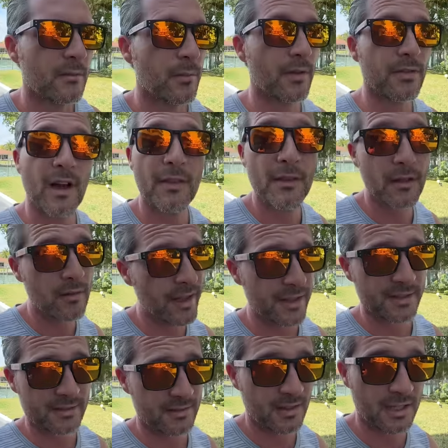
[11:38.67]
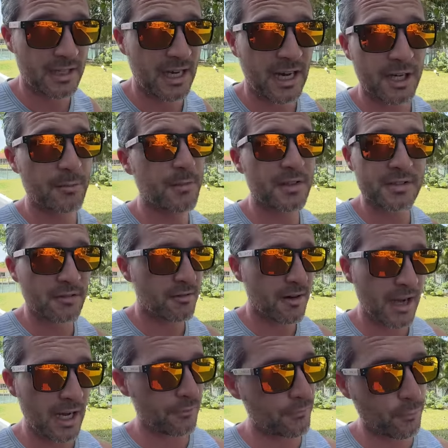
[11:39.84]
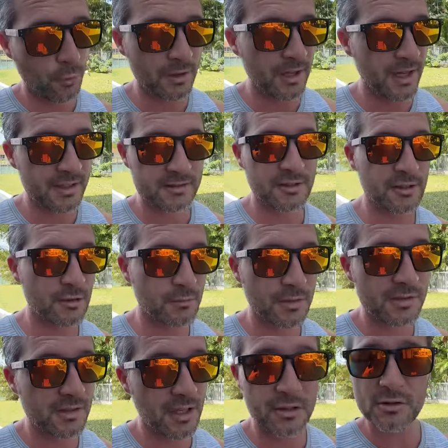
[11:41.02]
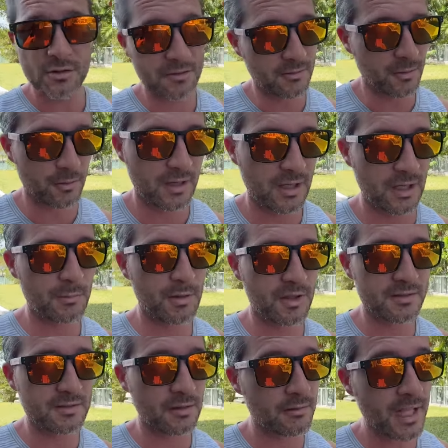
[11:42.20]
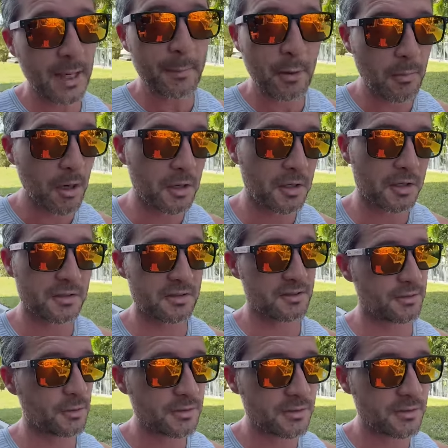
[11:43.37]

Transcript: But nonetheless, economists are not forecasting a recession, okay, because the labor market is still